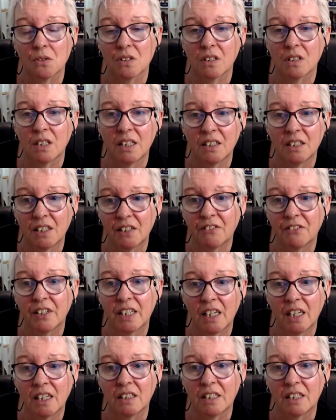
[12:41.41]
So that there
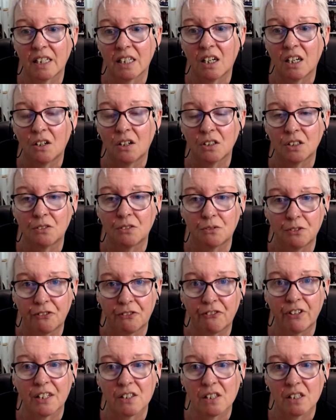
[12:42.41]
again, that kind of
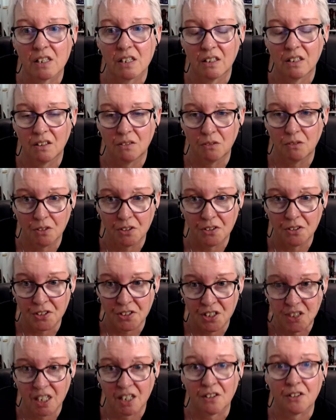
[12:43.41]
reflects
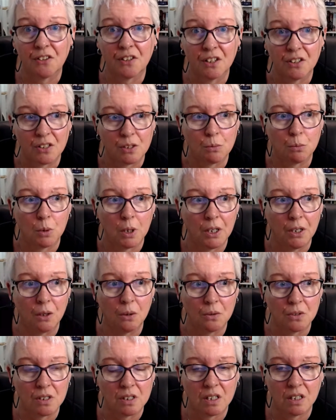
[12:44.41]
the death as
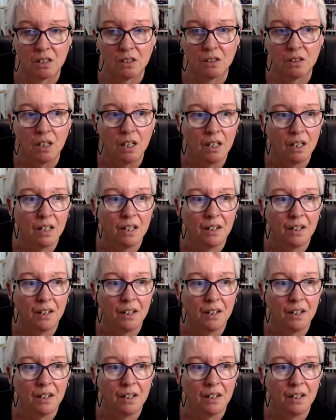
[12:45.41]
well. So,